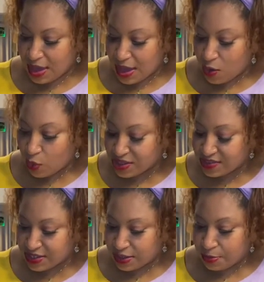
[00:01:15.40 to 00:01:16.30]
1
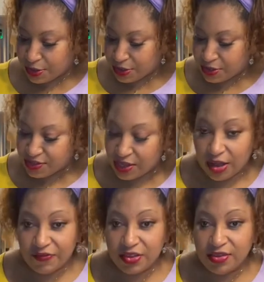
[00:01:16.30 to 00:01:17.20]
stick of butter
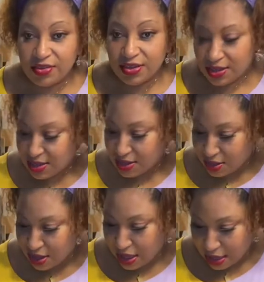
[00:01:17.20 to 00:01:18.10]
softened,
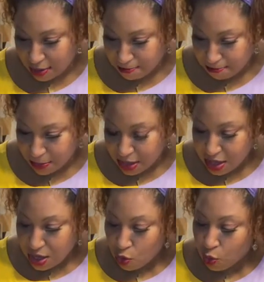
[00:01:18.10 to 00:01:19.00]

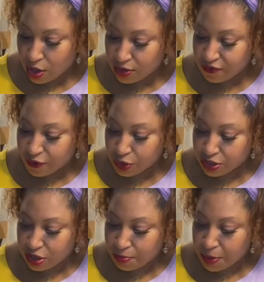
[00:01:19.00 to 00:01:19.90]
1/4
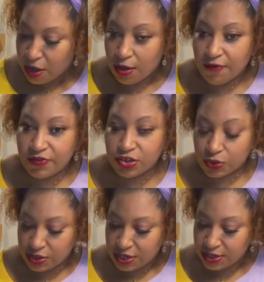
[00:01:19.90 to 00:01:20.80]
cup of
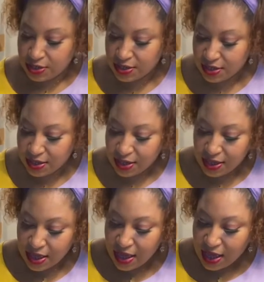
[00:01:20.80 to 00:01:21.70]
shortening,
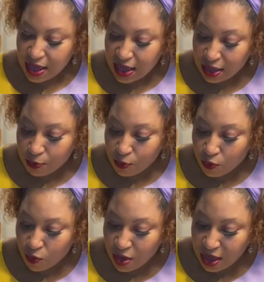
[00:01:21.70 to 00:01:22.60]

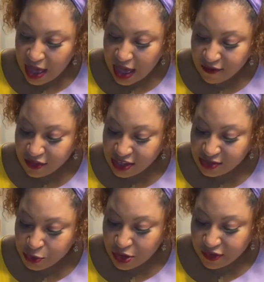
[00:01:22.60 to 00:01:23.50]
half
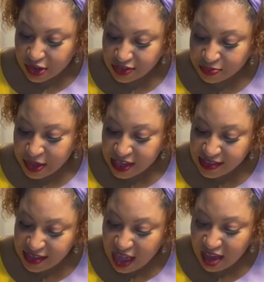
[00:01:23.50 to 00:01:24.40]
teaspoon of allspice,
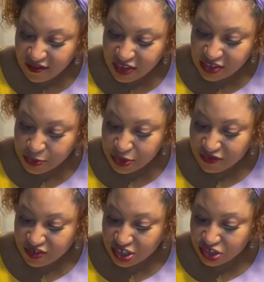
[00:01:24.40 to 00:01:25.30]
half teaspoon of
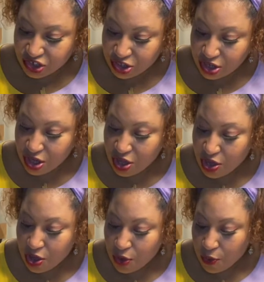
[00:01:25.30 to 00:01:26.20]
ginger,
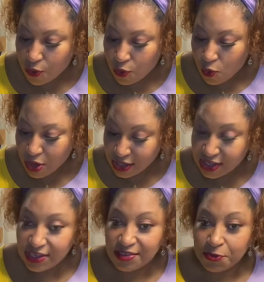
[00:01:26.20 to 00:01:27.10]
1
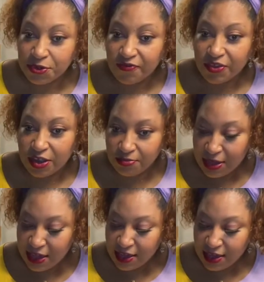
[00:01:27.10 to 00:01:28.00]
teaspoon of
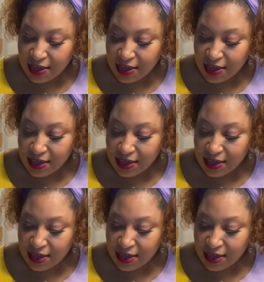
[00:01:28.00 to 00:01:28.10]
nutmeg,